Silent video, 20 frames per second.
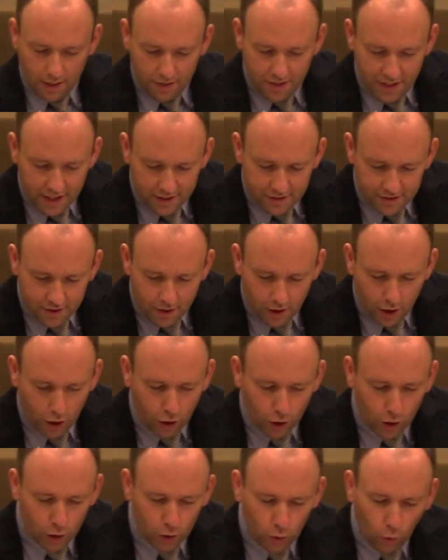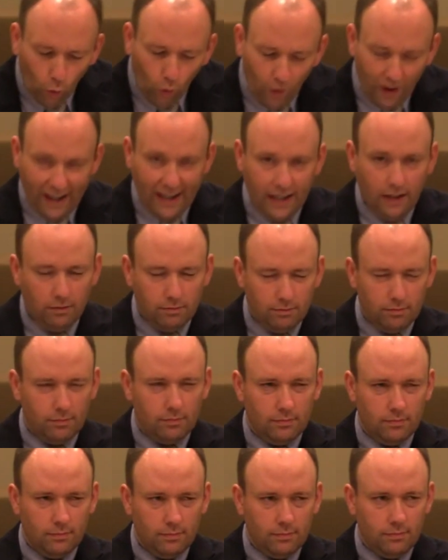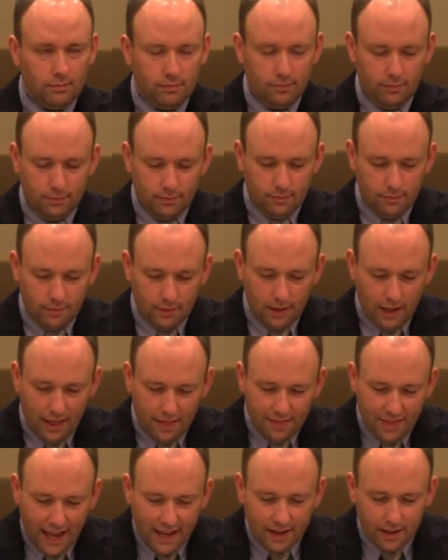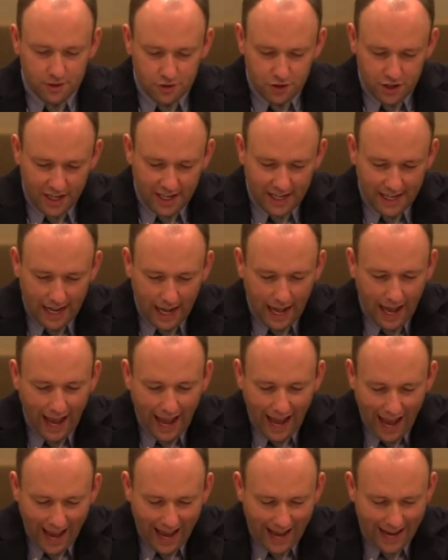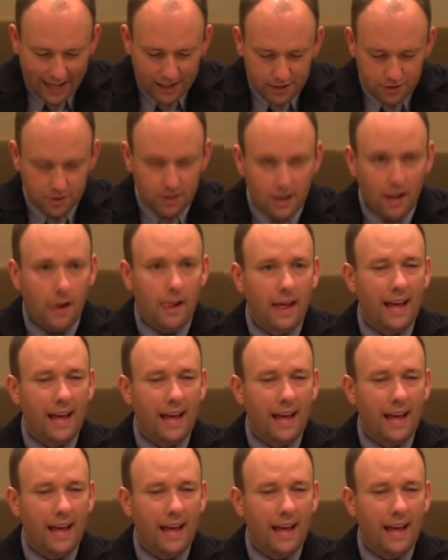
this glory that she has,